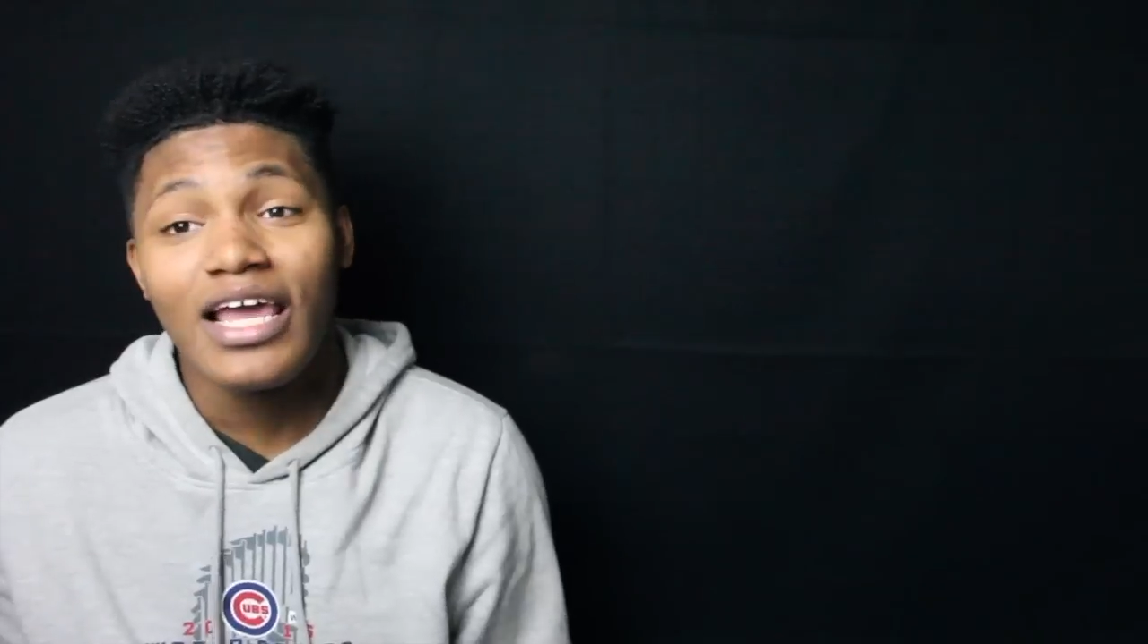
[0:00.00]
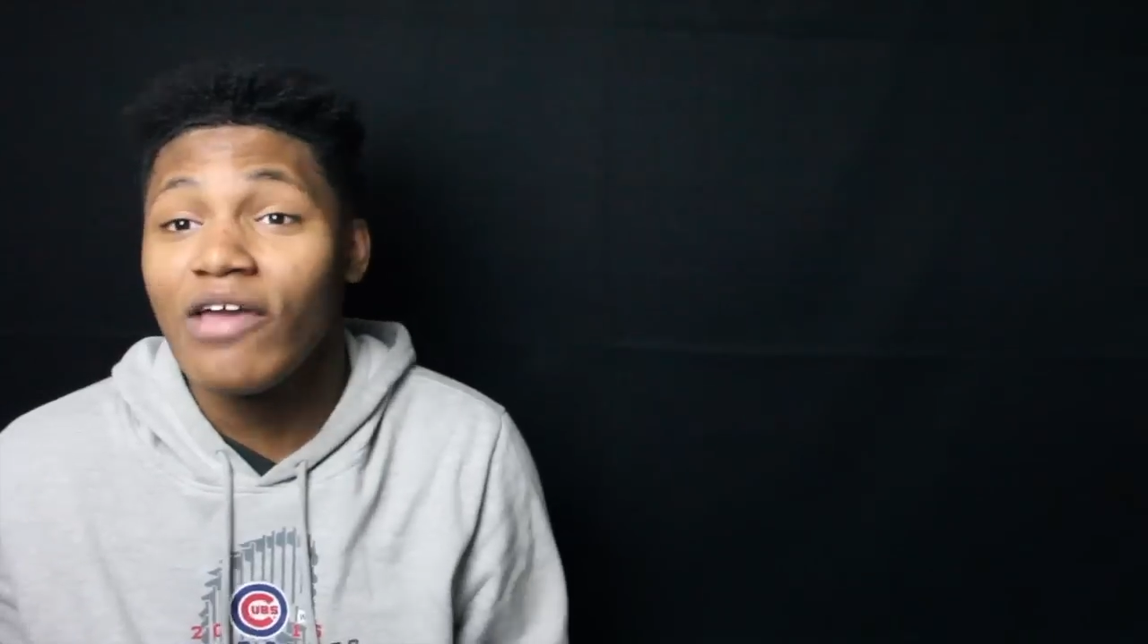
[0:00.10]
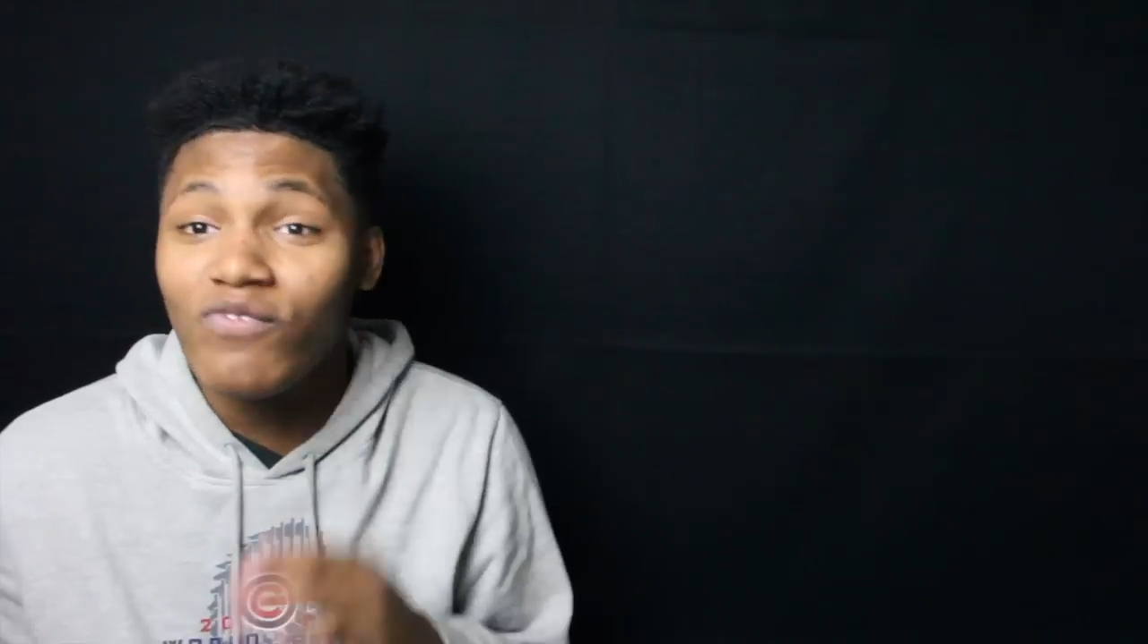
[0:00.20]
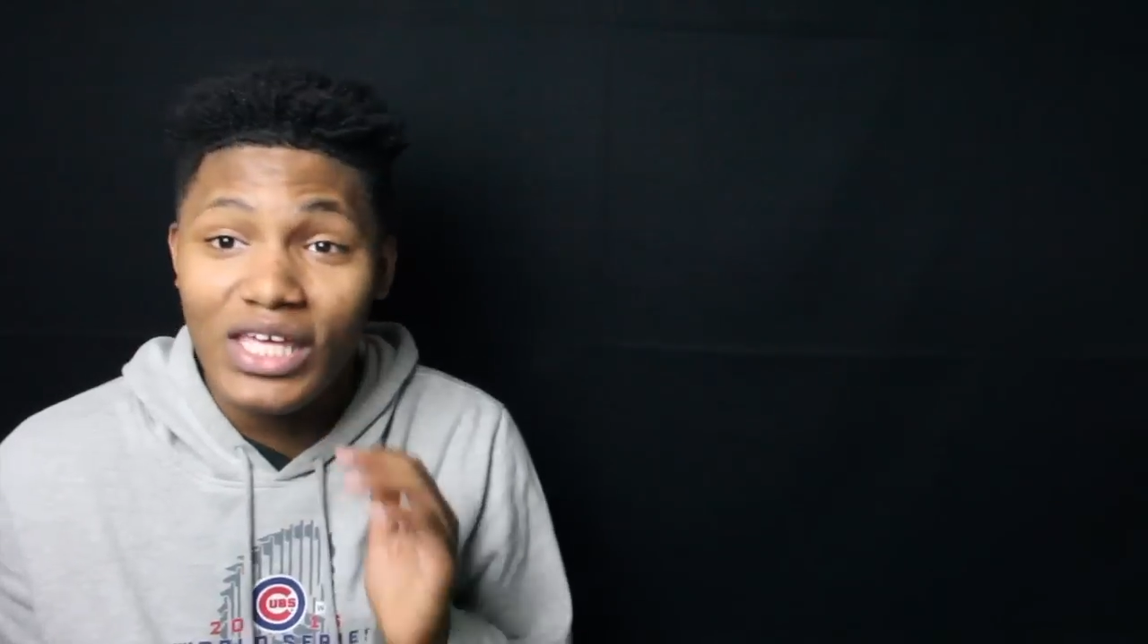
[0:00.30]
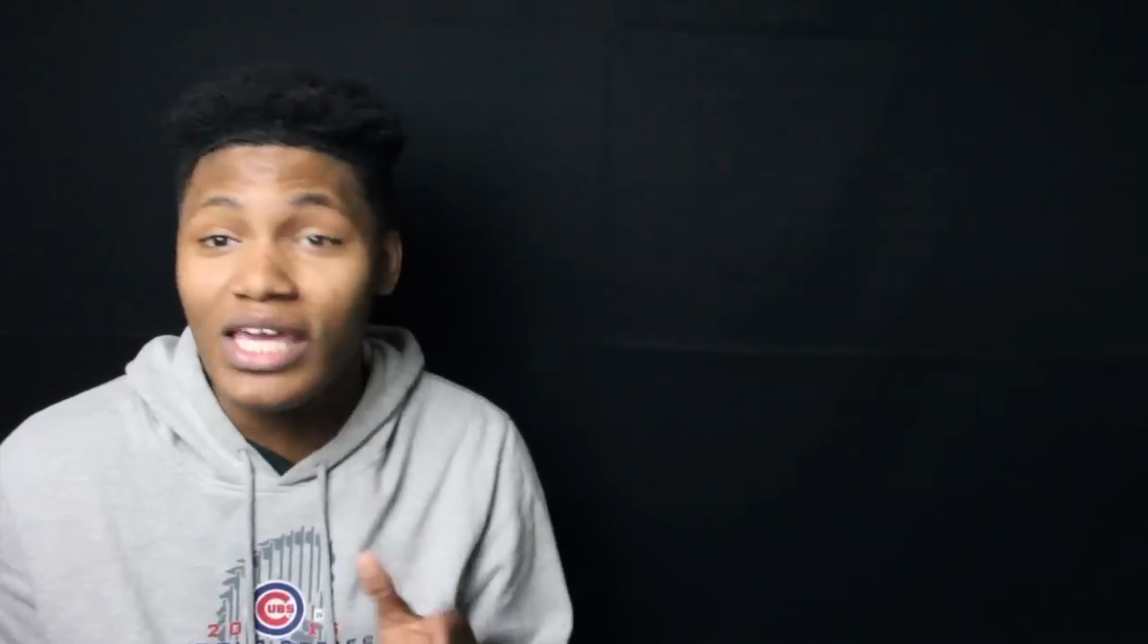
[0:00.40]

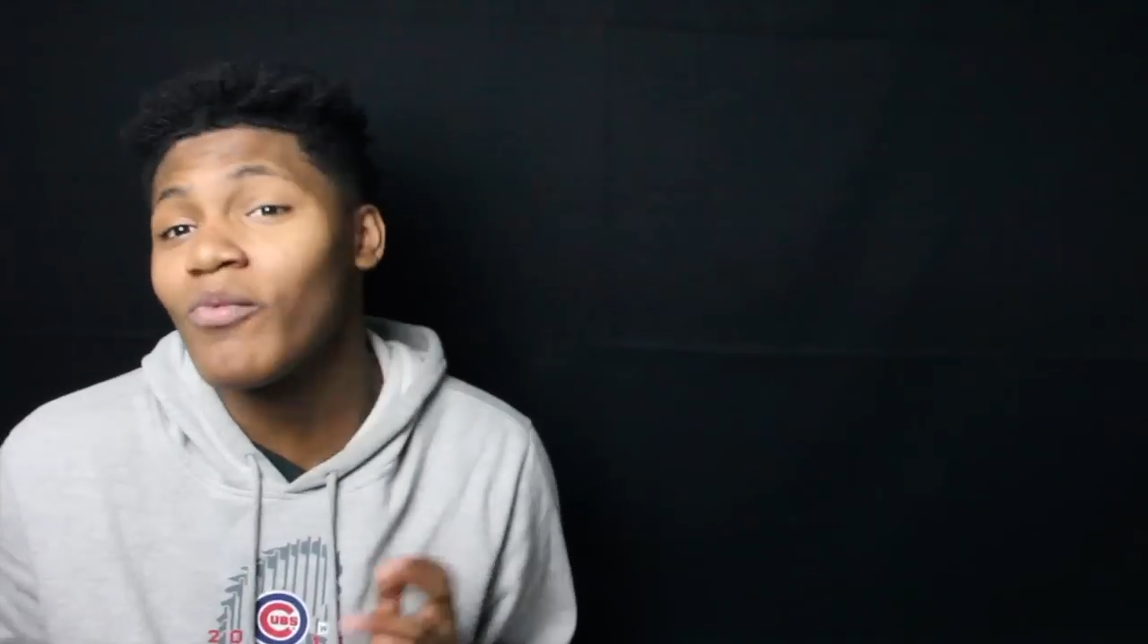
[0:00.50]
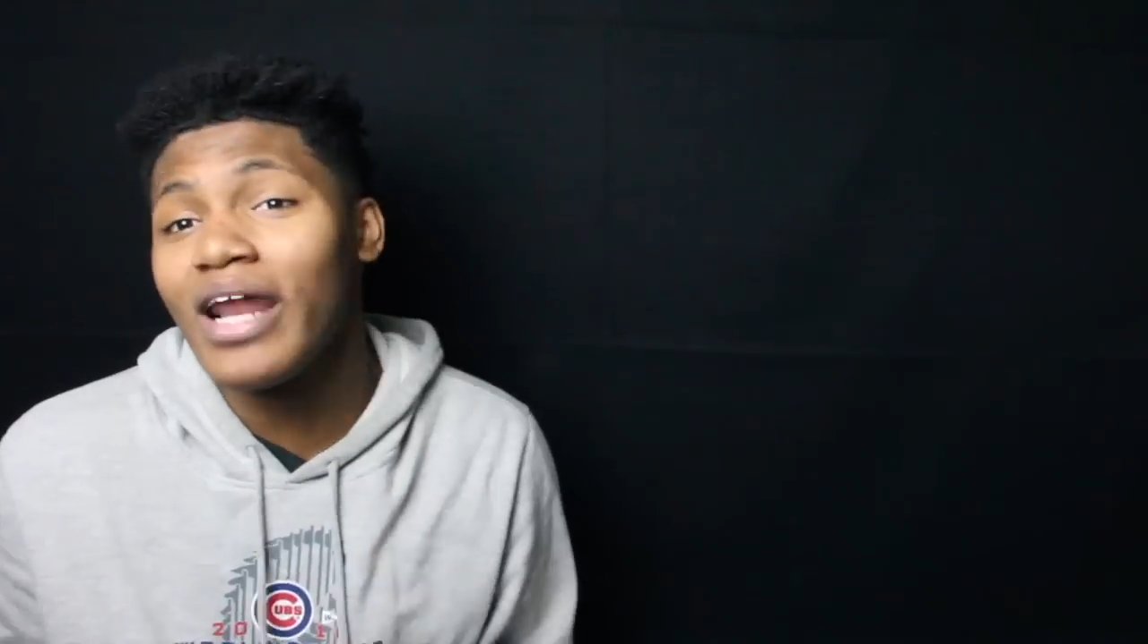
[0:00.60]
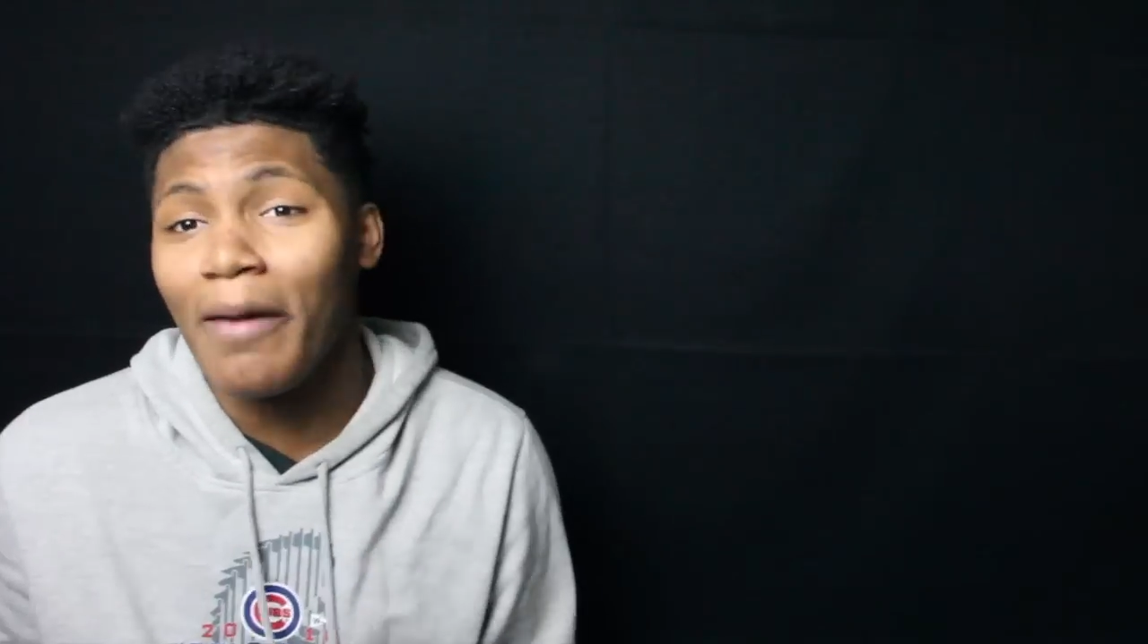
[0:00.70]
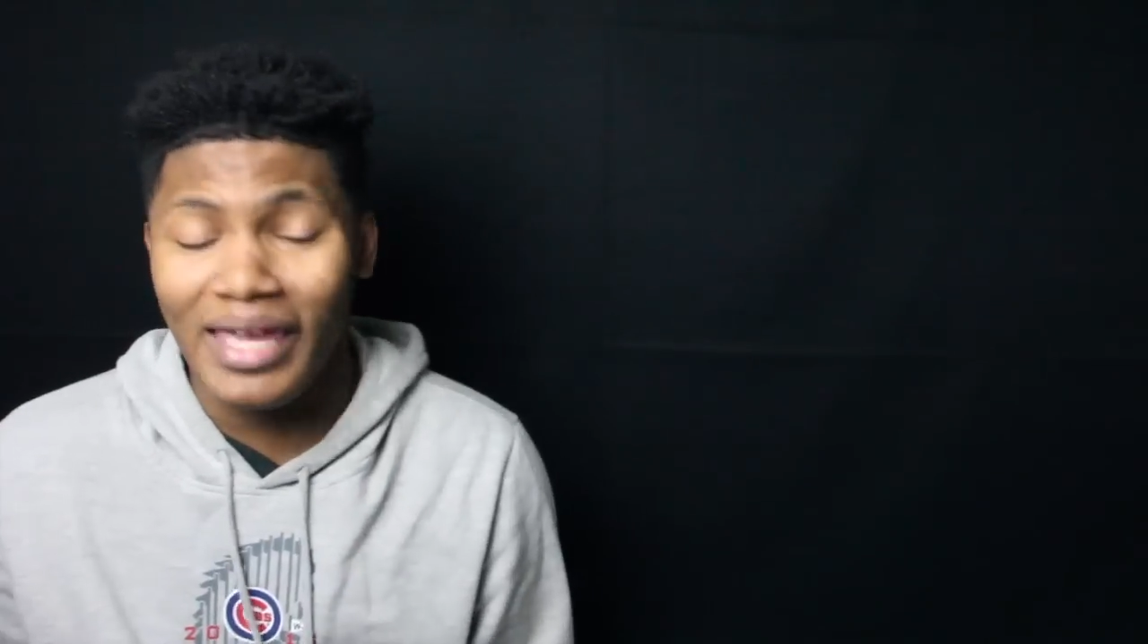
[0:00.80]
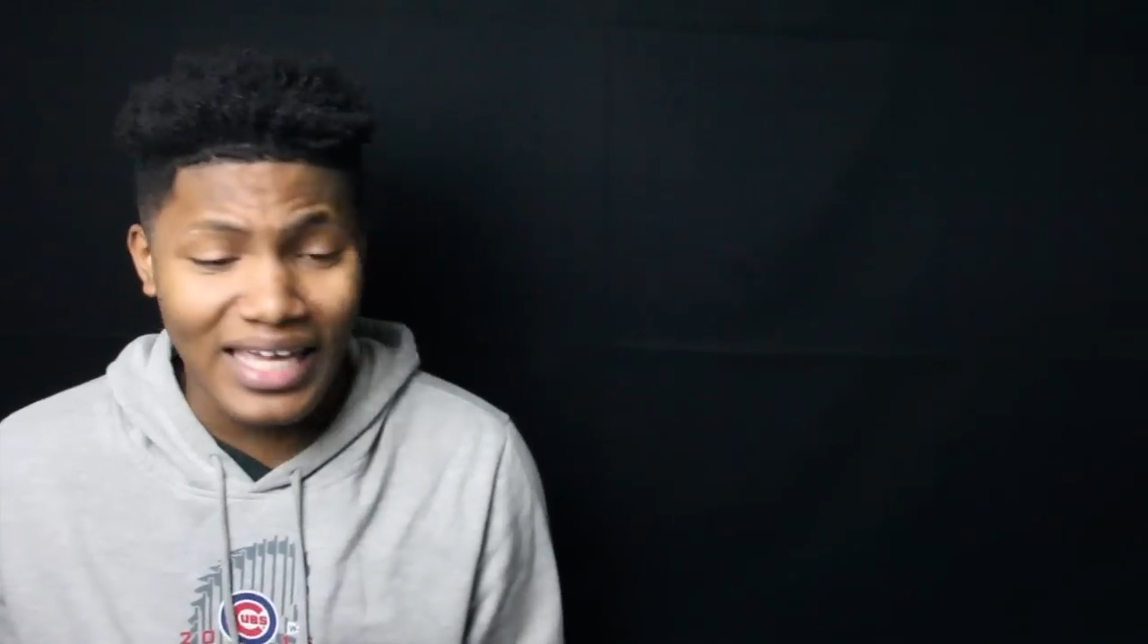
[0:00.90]
If you get
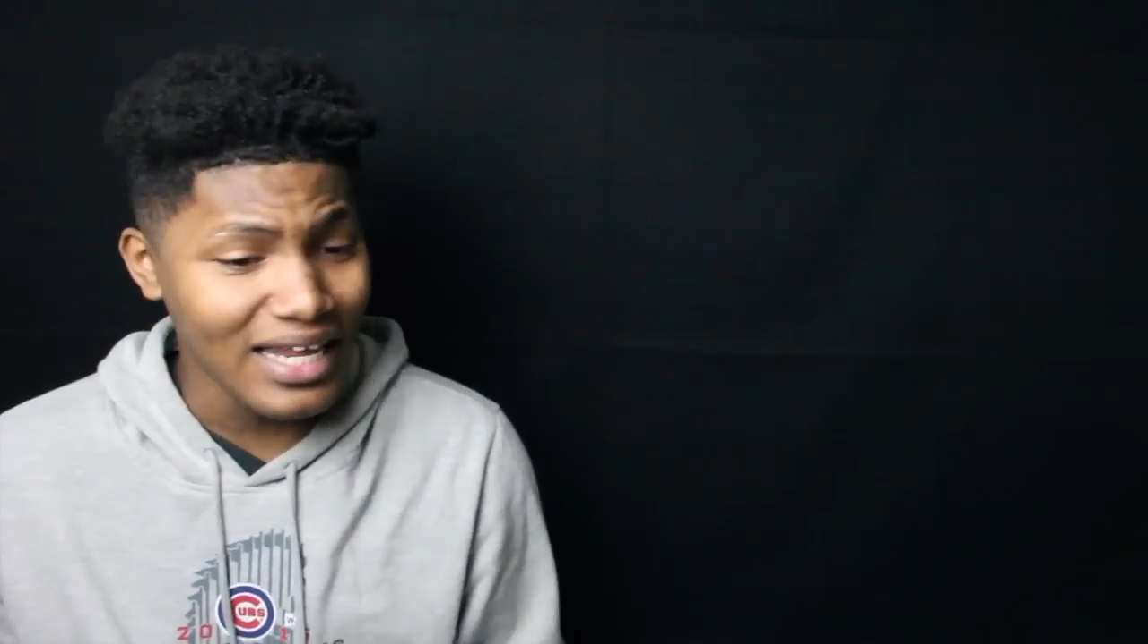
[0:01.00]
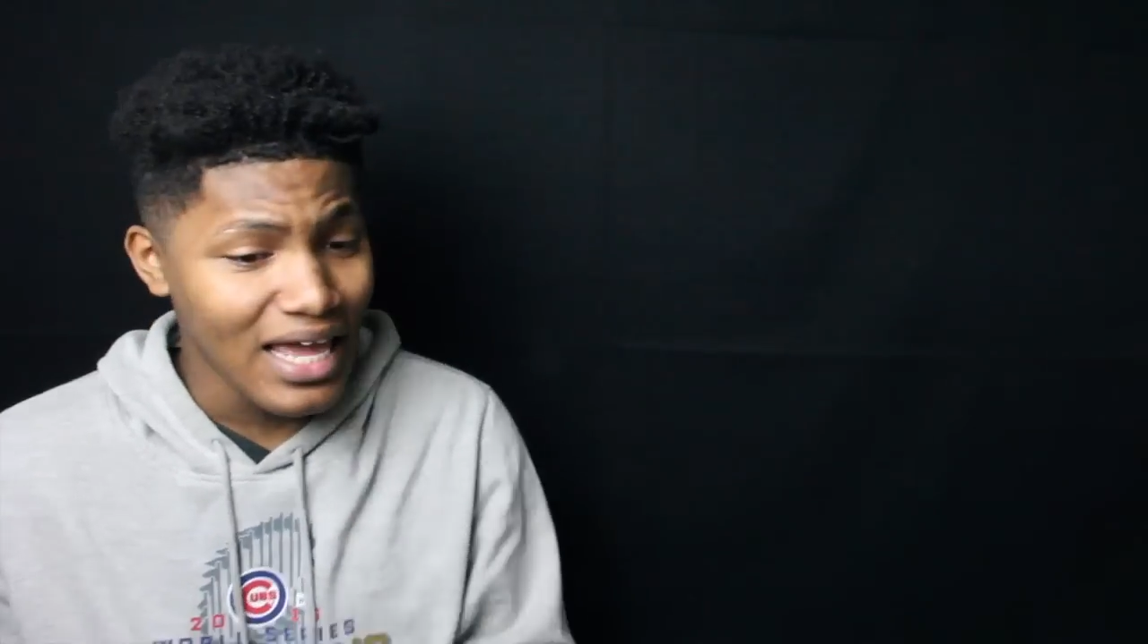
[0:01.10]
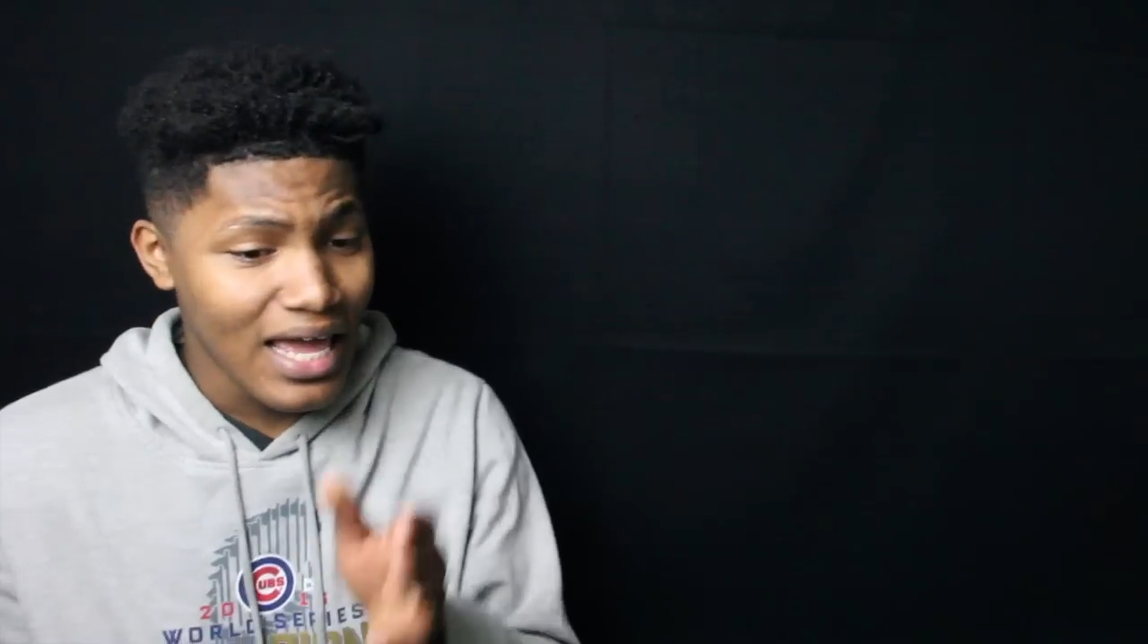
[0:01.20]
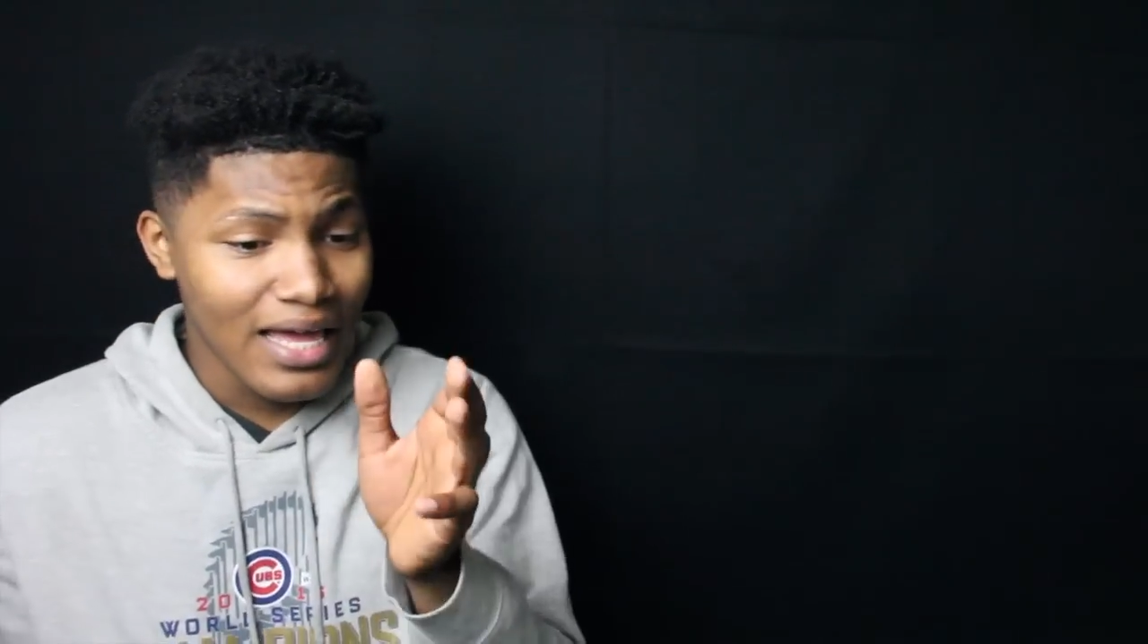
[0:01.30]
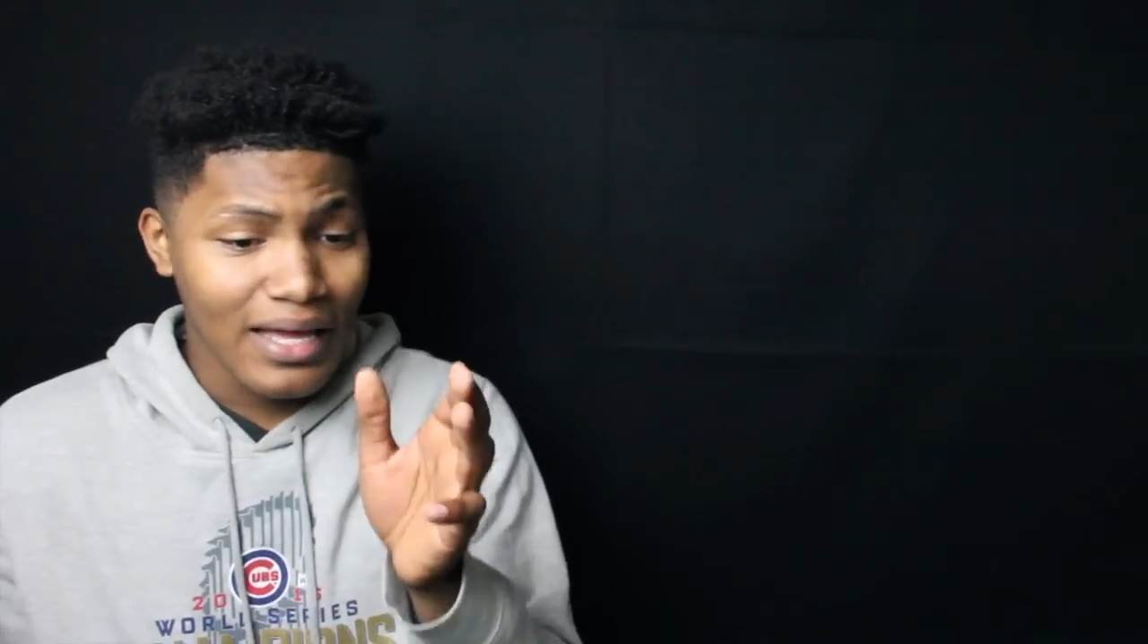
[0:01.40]
what I mean.